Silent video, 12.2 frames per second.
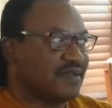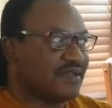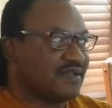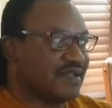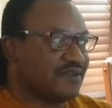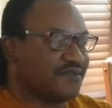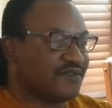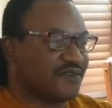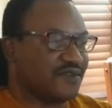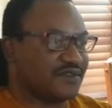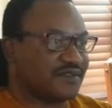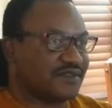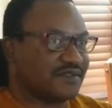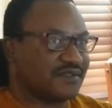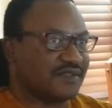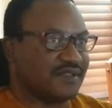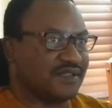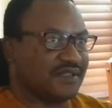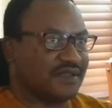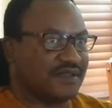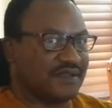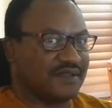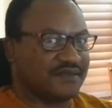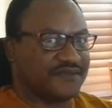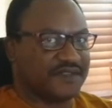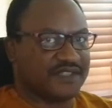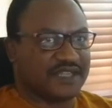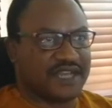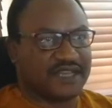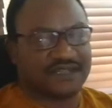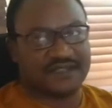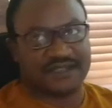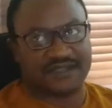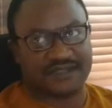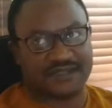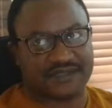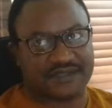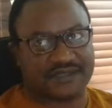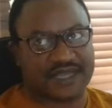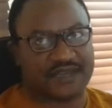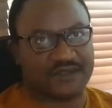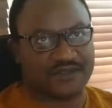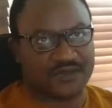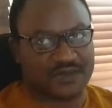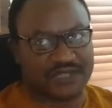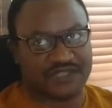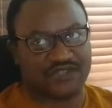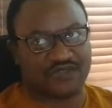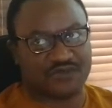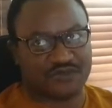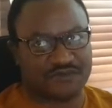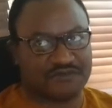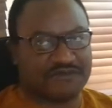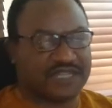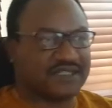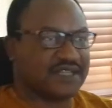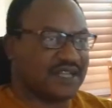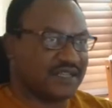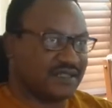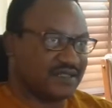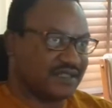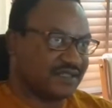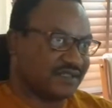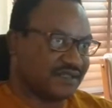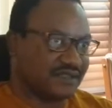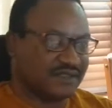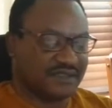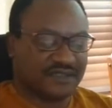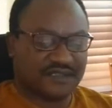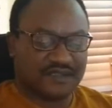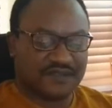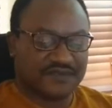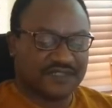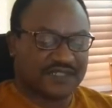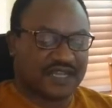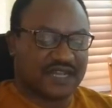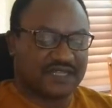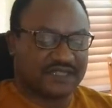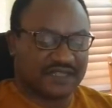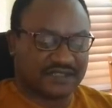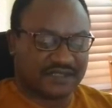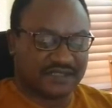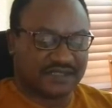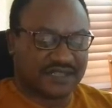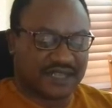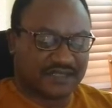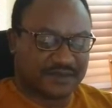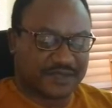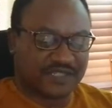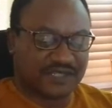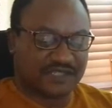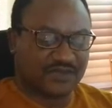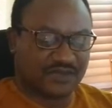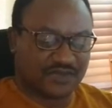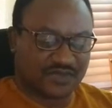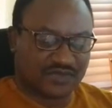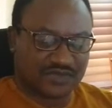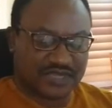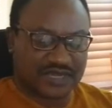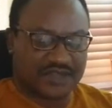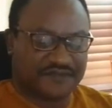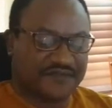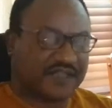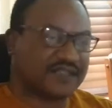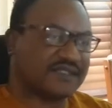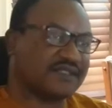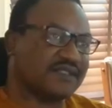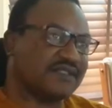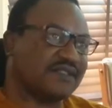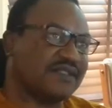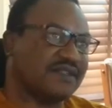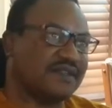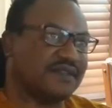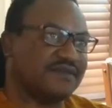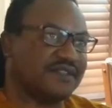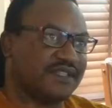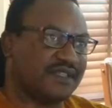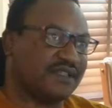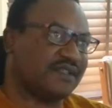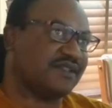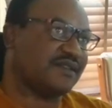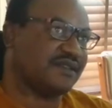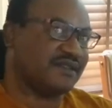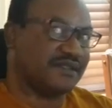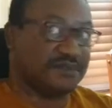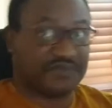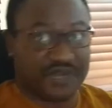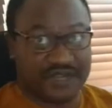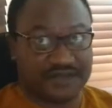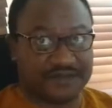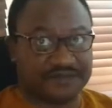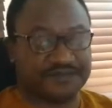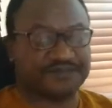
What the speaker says: and then of course physical illnesses can also lead to mental illness. Physical illnesses, that especially those that affect the brain.